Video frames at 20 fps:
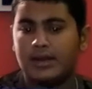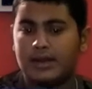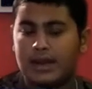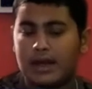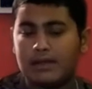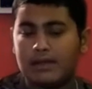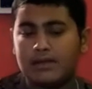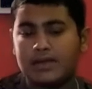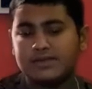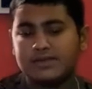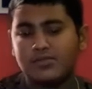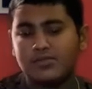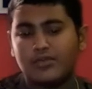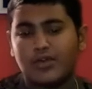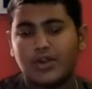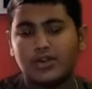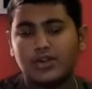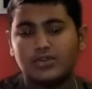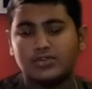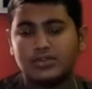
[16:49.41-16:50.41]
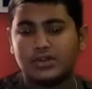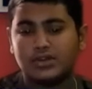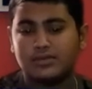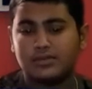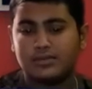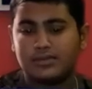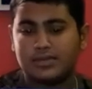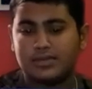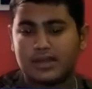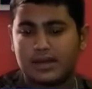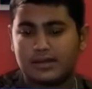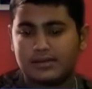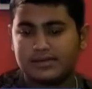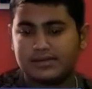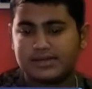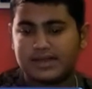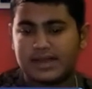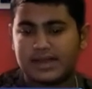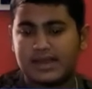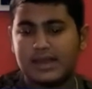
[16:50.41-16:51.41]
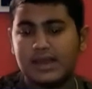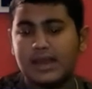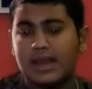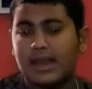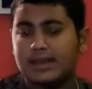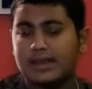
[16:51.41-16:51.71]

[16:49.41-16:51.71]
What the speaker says: Now let's move on to the SIM.